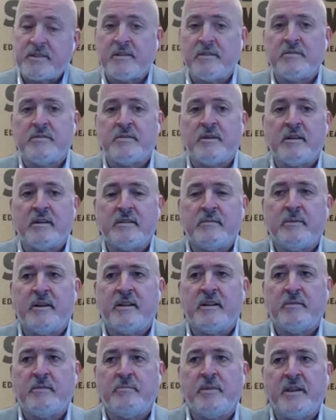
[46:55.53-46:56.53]
that you talked
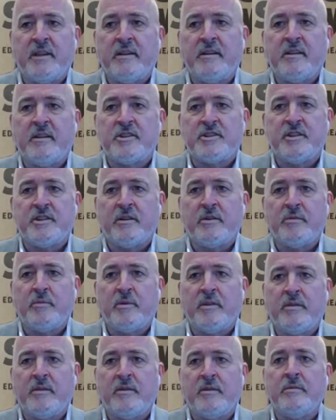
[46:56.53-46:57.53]
about at the beginning shared
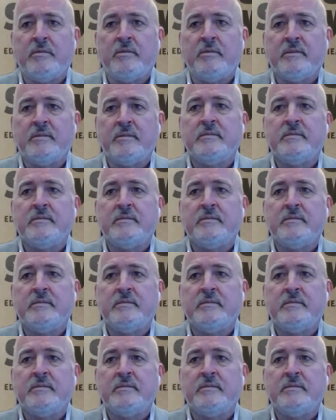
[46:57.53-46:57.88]
with you.